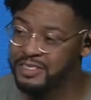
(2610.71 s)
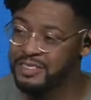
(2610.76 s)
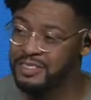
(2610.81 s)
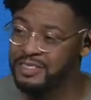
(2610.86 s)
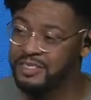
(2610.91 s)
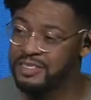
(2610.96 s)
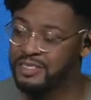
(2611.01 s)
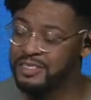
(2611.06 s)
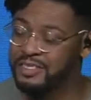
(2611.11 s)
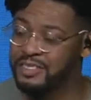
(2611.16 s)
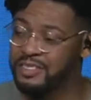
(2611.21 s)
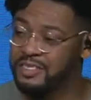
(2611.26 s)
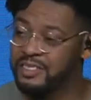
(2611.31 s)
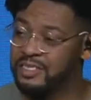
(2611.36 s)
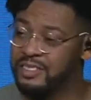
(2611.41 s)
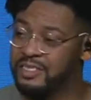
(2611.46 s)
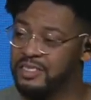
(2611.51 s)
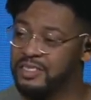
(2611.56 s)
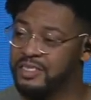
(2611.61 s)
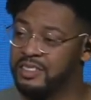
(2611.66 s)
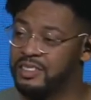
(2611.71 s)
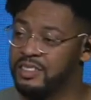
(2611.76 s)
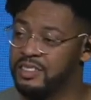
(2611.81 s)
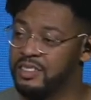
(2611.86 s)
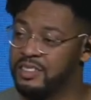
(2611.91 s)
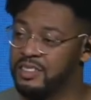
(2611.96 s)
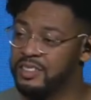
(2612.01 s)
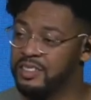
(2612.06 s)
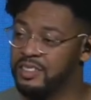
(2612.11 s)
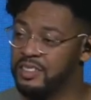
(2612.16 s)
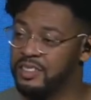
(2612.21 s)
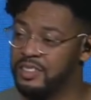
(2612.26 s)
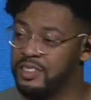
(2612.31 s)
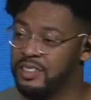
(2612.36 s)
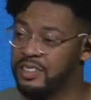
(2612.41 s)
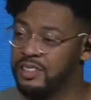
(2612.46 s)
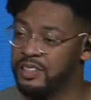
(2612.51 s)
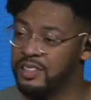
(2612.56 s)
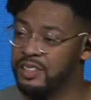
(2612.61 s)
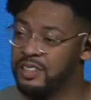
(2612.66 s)

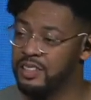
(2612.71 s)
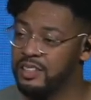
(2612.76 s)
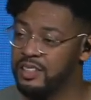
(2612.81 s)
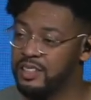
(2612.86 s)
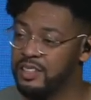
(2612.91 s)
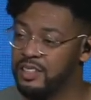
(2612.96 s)
No one is speaking in this clip.